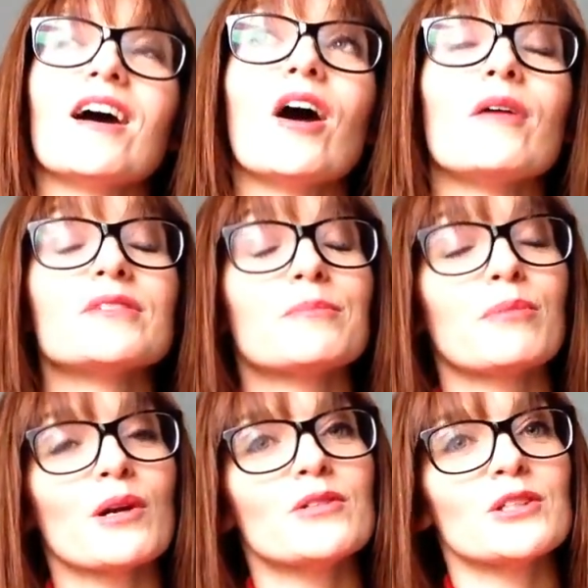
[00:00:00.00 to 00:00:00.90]
I was
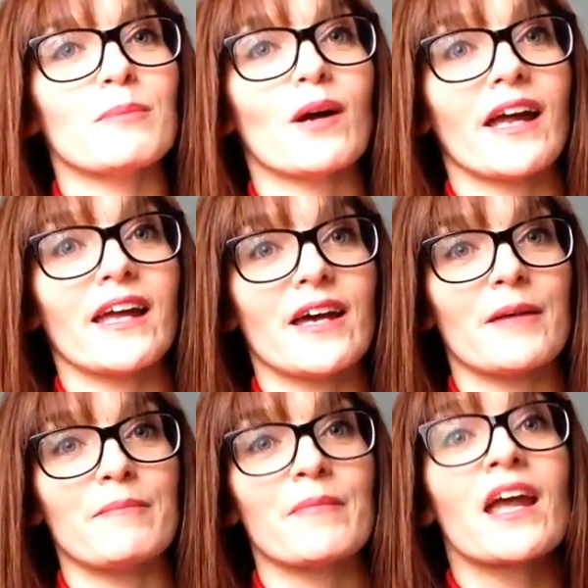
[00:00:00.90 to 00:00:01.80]
approached by
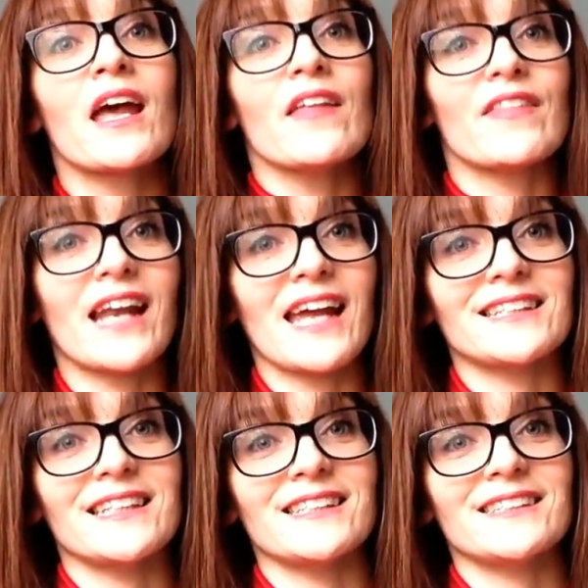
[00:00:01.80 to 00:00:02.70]
um, the
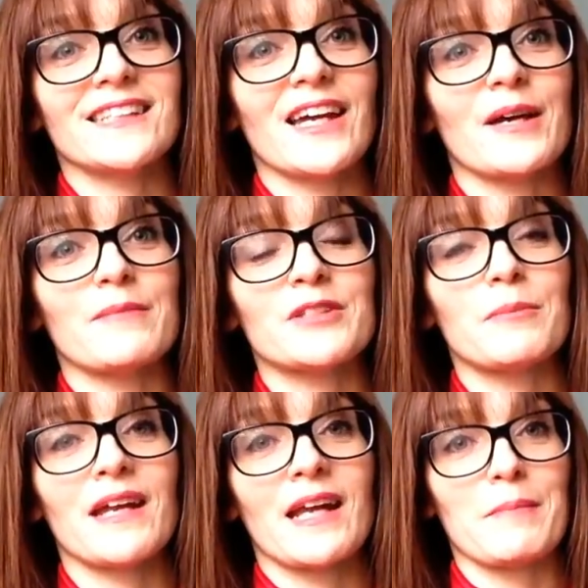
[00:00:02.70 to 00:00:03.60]
ladies um, to
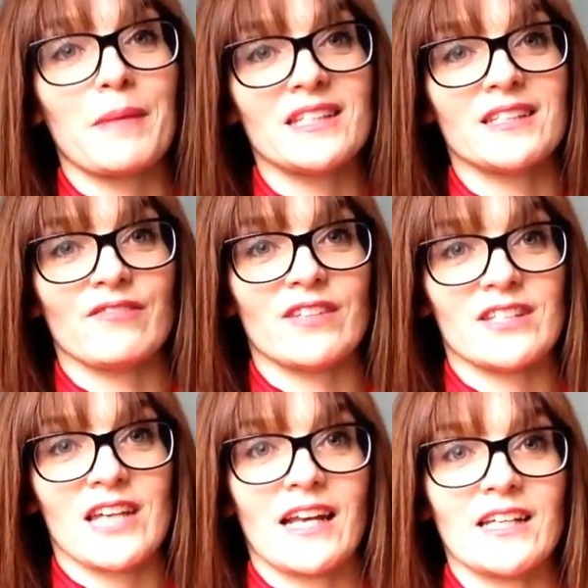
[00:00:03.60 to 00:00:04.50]
be an ambassador for the
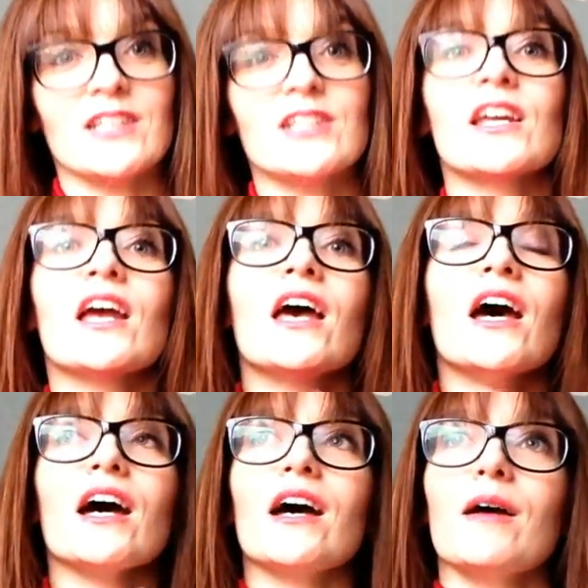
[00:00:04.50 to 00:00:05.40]
challenge.
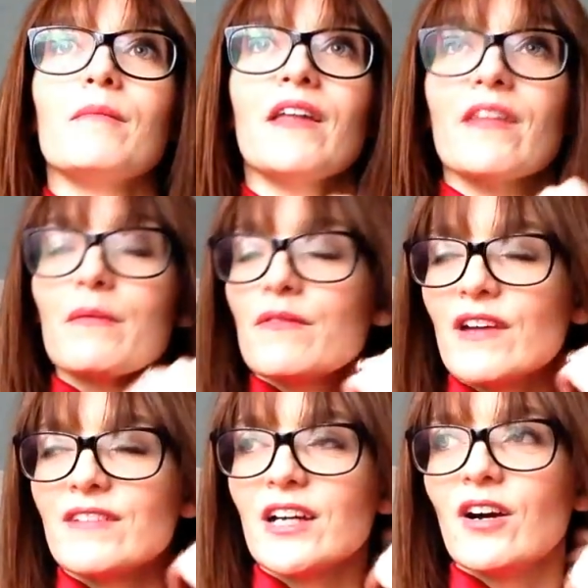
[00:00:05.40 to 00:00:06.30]
Um, and they were
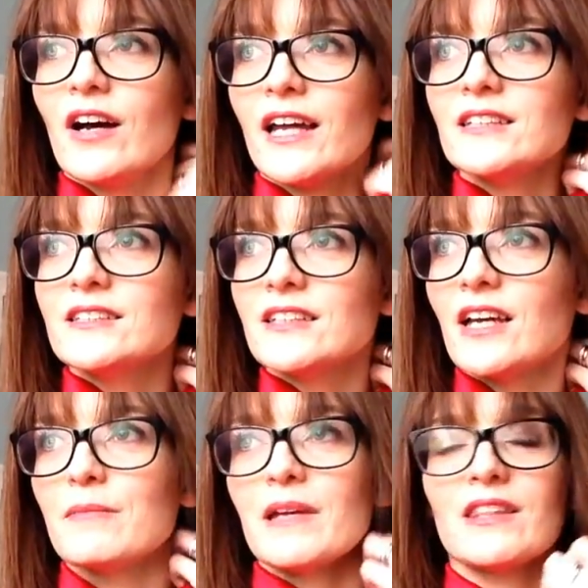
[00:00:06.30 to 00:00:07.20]
very kind
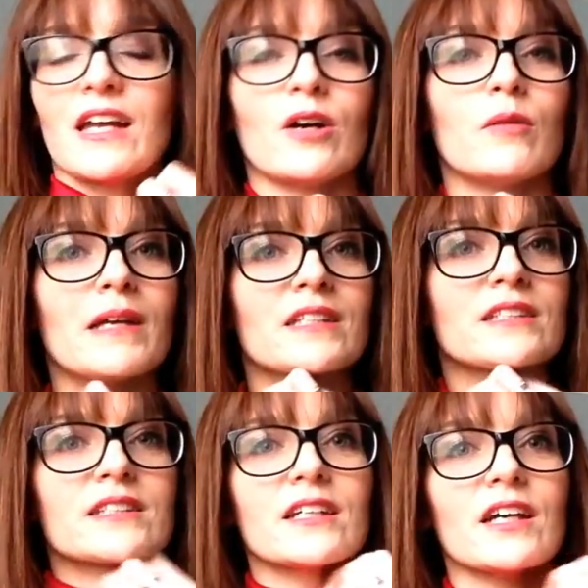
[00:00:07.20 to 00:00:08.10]
um, in their comments
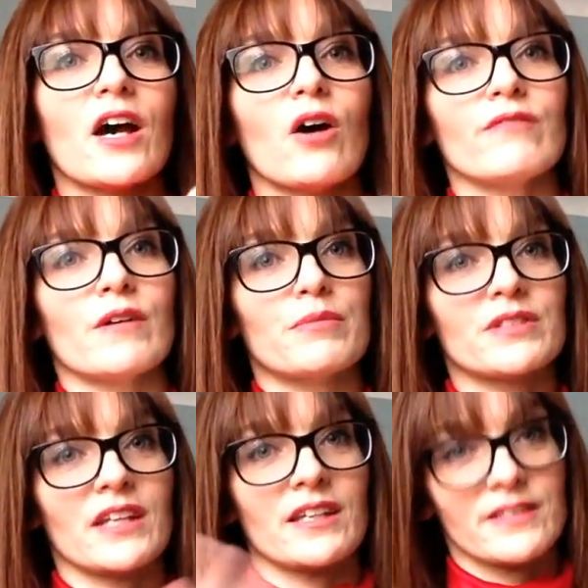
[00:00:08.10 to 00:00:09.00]
that I
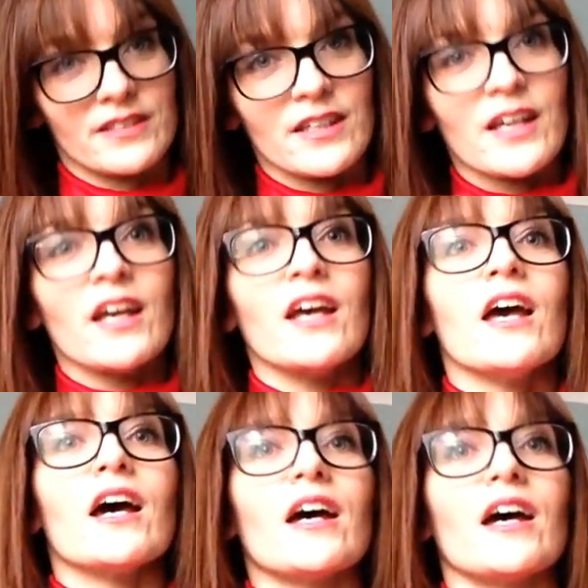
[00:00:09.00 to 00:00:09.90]
represent
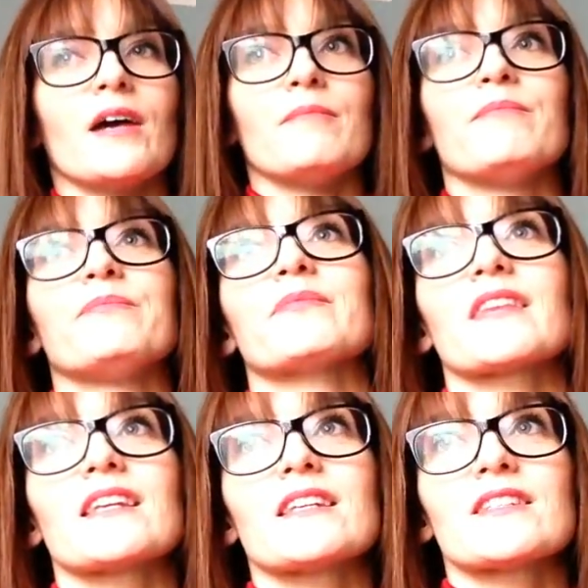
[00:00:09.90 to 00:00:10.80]
um,
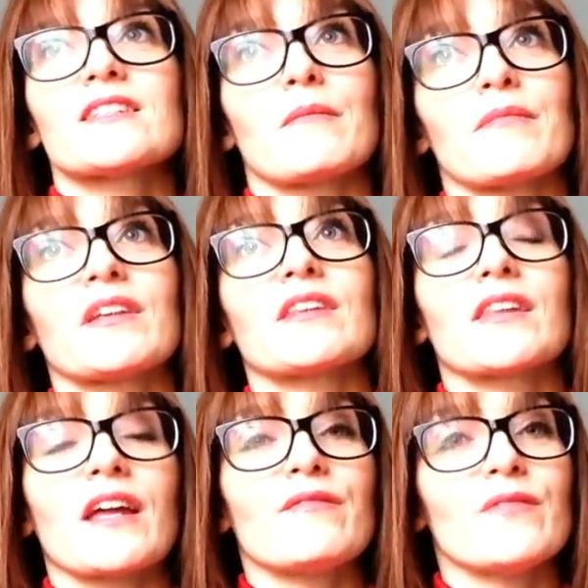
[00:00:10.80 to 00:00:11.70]
something that
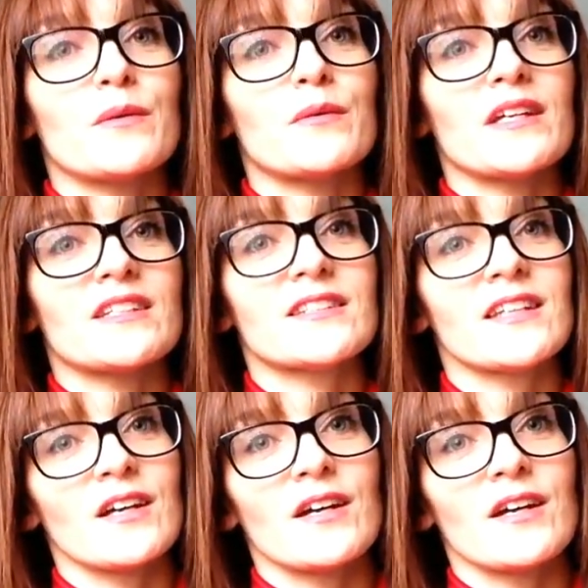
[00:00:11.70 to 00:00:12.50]
they feel is